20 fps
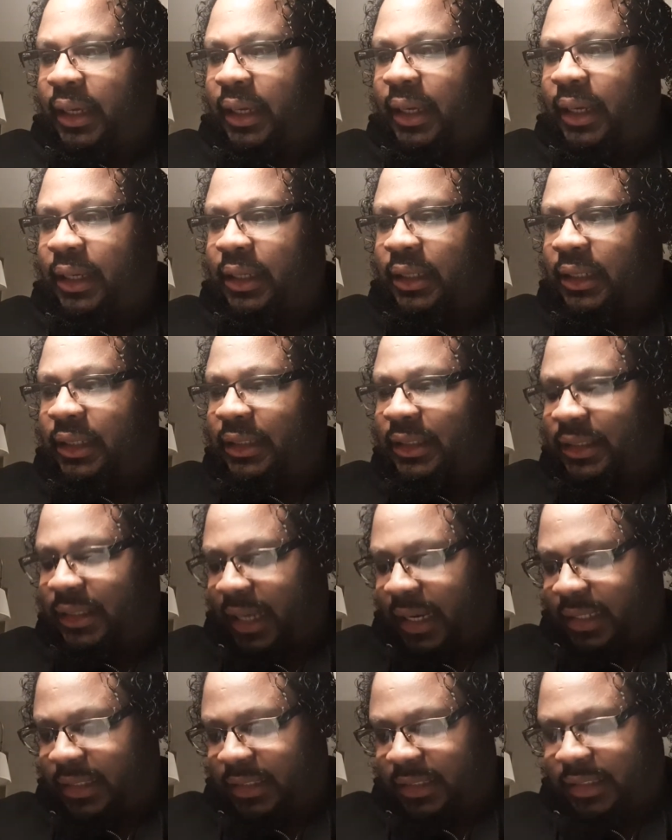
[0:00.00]

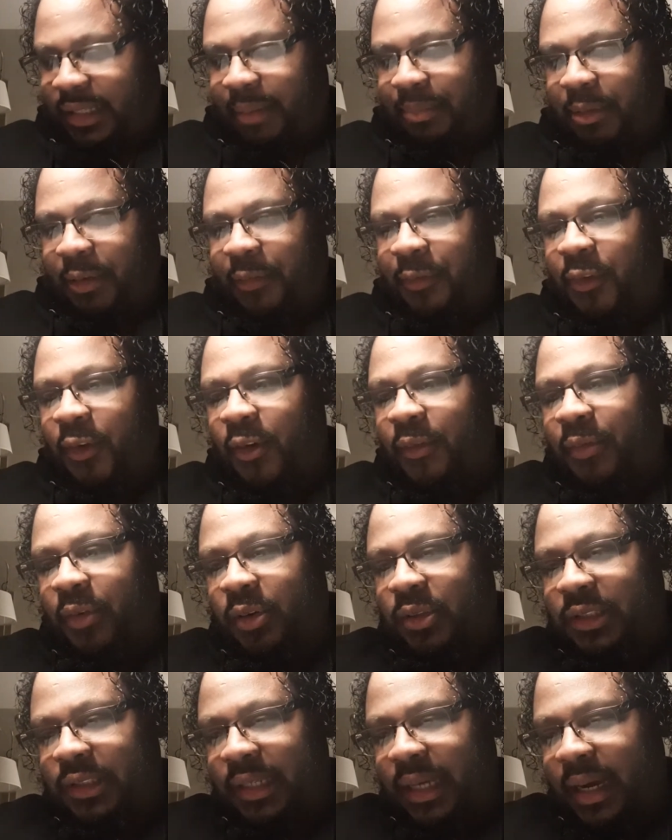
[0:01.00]
Ecclesiastes chapter 4
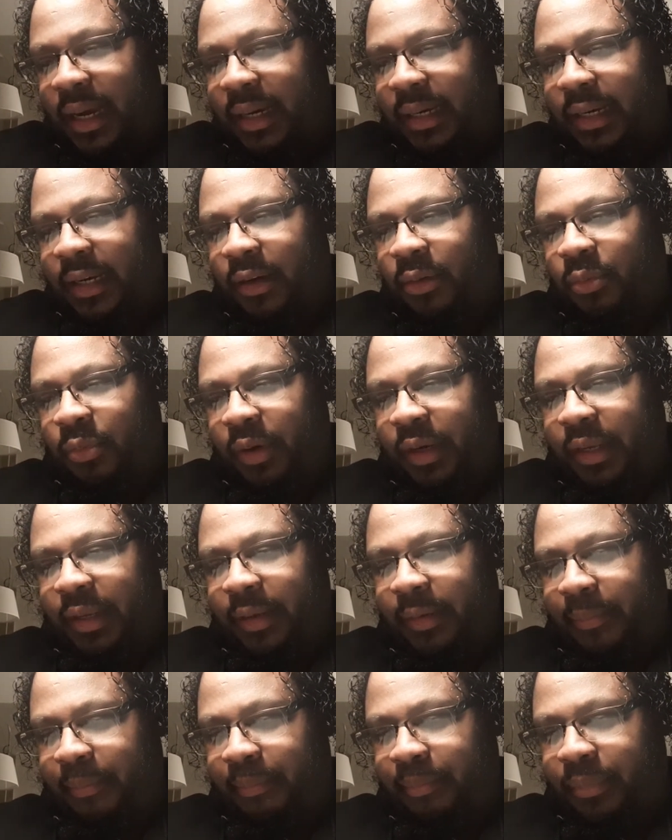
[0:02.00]
verse 9, and then read,